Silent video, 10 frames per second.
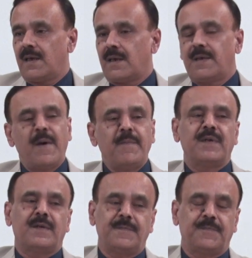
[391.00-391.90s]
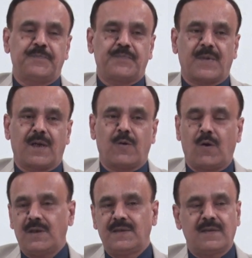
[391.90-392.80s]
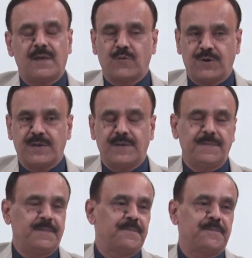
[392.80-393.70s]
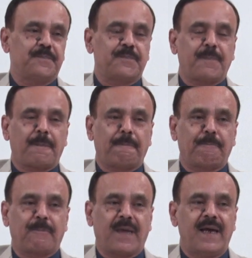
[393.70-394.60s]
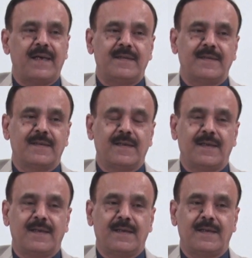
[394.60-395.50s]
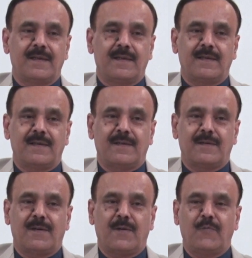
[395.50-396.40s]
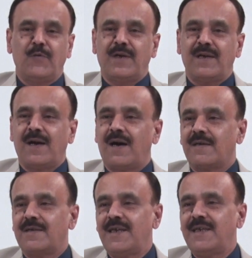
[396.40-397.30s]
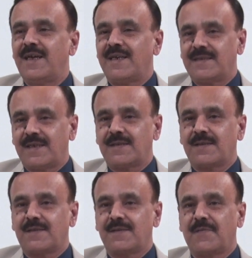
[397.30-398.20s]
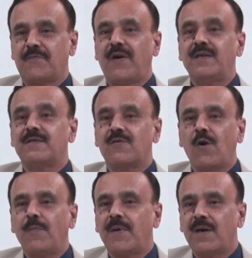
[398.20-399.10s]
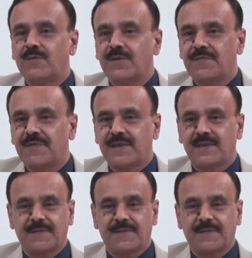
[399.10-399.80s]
Remember, knowledge is an ocean and we can hardly digest one drop out of it.